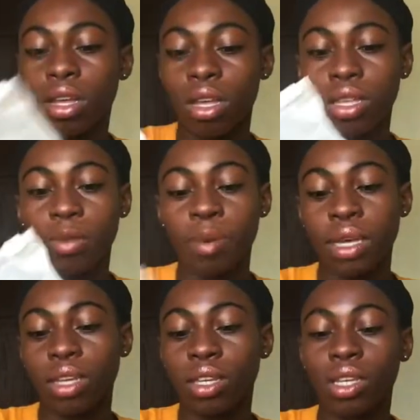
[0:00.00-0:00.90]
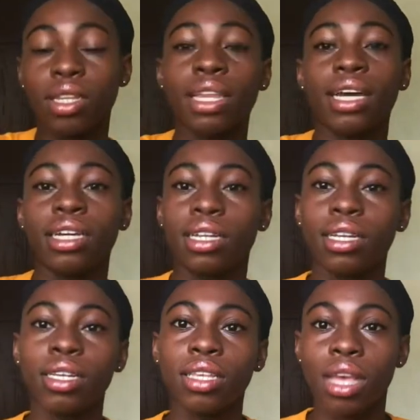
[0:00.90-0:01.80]
it's packaged like
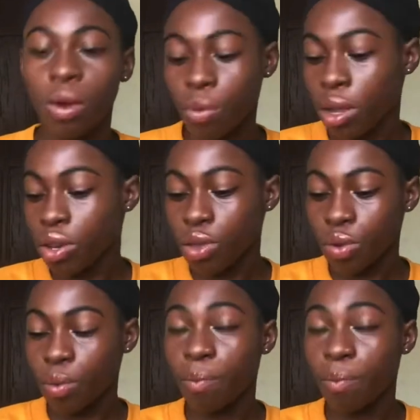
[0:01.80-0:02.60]
this and when you